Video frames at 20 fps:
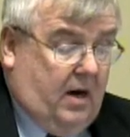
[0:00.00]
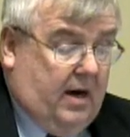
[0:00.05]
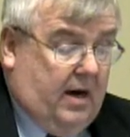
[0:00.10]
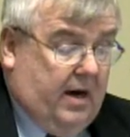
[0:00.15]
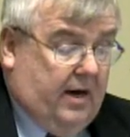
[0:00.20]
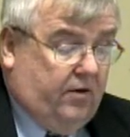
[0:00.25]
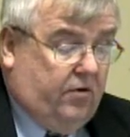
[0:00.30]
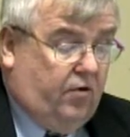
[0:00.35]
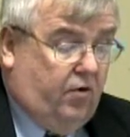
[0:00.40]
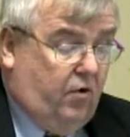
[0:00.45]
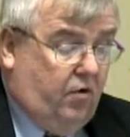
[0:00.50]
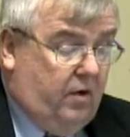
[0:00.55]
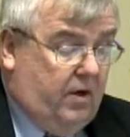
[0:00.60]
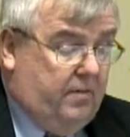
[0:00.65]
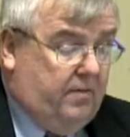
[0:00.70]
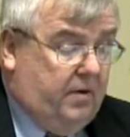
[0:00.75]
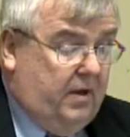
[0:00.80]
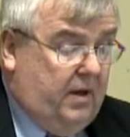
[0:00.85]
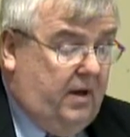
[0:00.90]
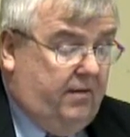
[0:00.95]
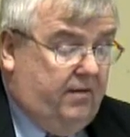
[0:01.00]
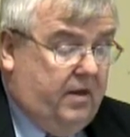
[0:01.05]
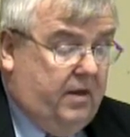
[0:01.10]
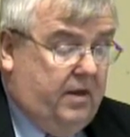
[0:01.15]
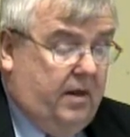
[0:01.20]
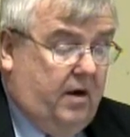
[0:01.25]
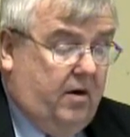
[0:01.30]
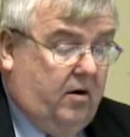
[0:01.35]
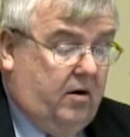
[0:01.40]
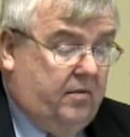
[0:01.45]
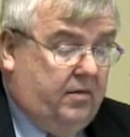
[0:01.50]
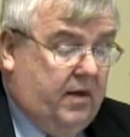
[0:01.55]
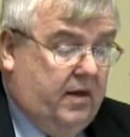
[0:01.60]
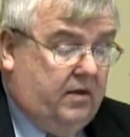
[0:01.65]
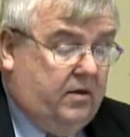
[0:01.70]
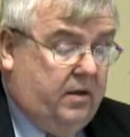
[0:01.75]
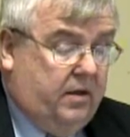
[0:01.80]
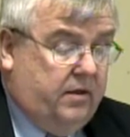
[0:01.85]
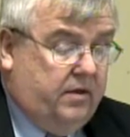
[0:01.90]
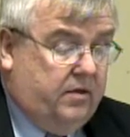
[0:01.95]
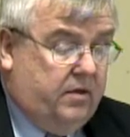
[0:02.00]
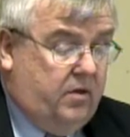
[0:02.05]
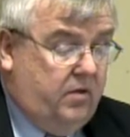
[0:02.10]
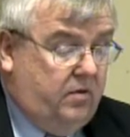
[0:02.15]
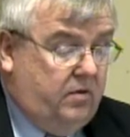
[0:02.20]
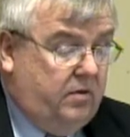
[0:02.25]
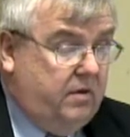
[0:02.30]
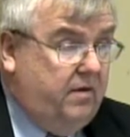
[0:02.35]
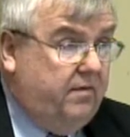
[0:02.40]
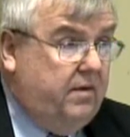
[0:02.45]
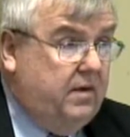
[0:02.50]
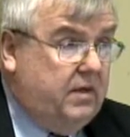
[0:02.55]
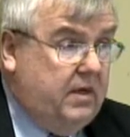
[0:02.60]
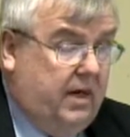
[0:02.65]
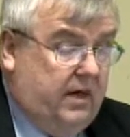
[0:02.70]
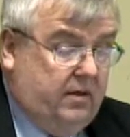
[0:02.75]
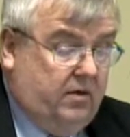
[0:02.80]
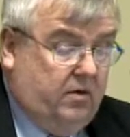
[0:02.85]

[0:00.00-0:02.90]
I truly believe that they are committed to the students of this high